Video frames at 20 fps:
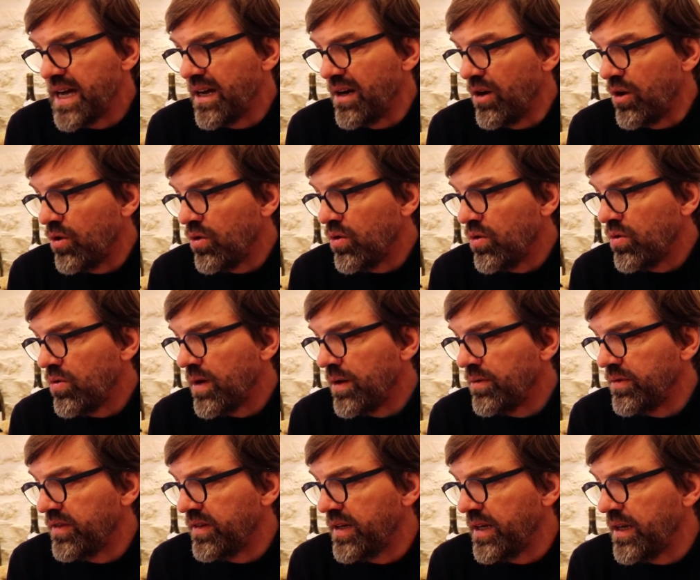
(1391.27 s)

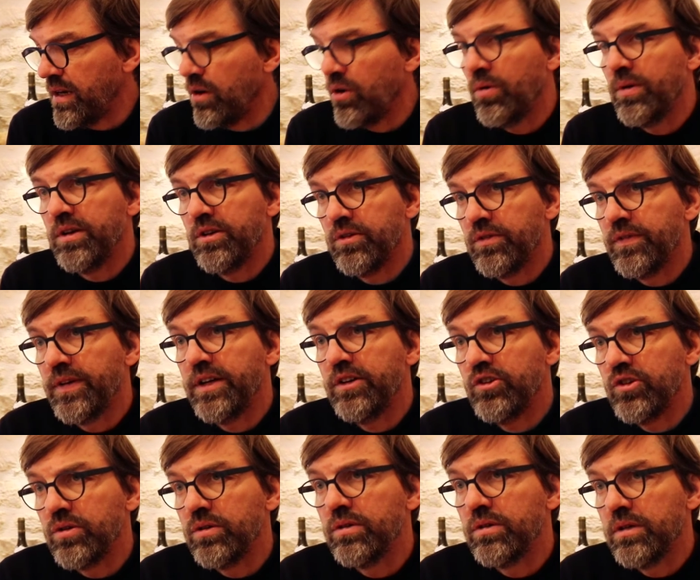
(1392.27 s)
low
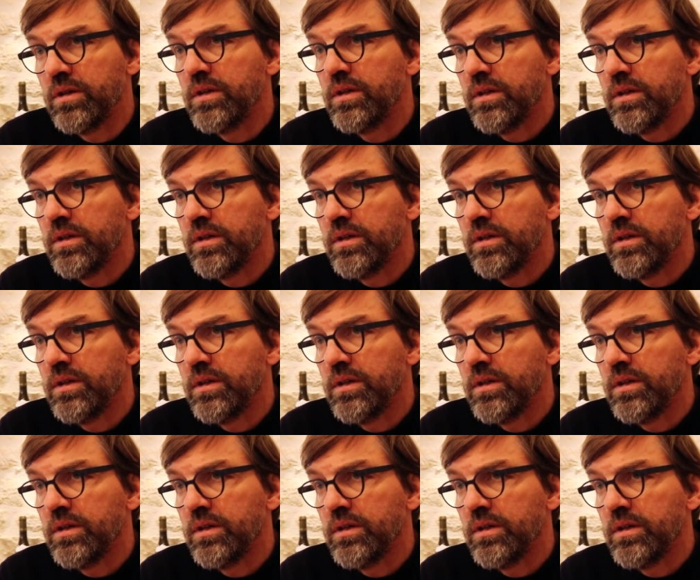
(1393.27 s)
intervention.